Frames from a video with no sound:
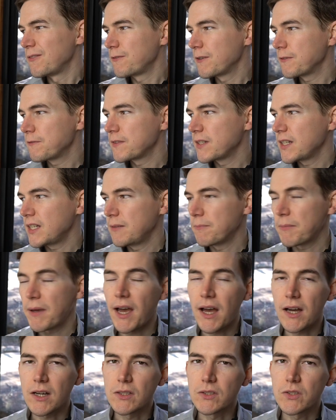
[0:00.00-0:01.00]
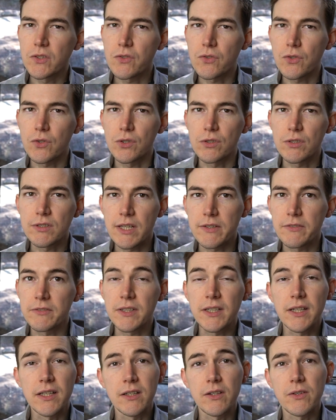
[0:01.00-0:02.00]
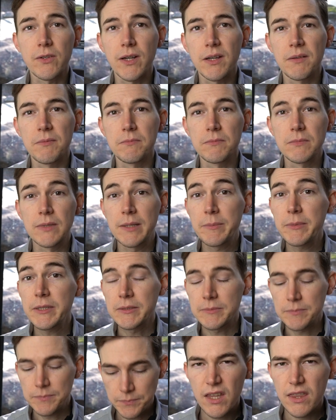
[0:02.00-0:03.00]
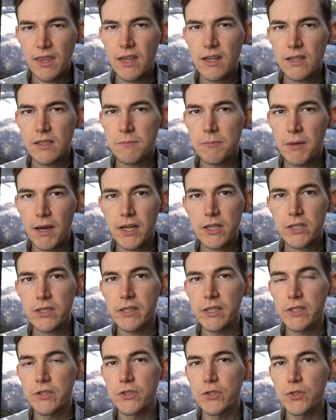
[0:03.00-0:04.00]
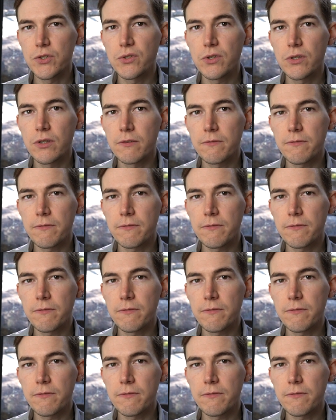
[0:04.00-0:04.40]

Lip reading: 15 pounds or 7 kilogram limit. That is partially due to the